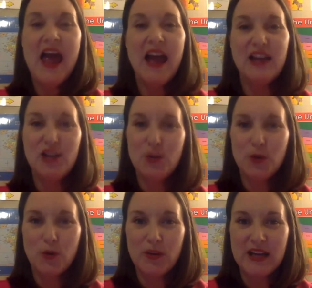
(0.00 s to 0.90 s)
and you are
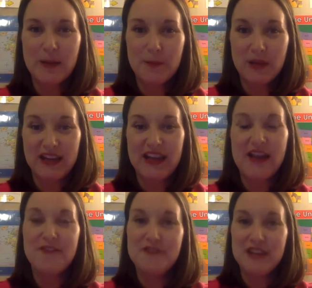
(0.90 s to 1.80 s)
going to complete
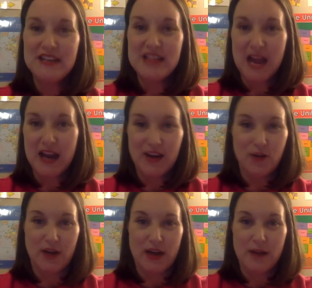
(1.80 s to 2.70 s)
a Venn
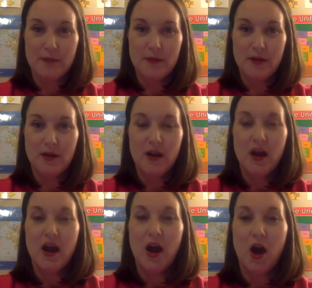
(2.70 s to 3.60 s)
diagram
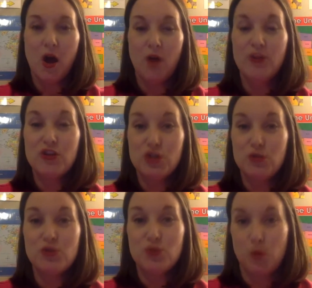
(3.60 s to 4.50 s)
on the two
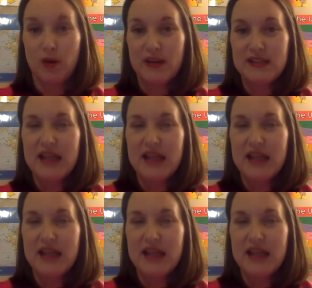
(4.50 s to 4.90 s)
stories.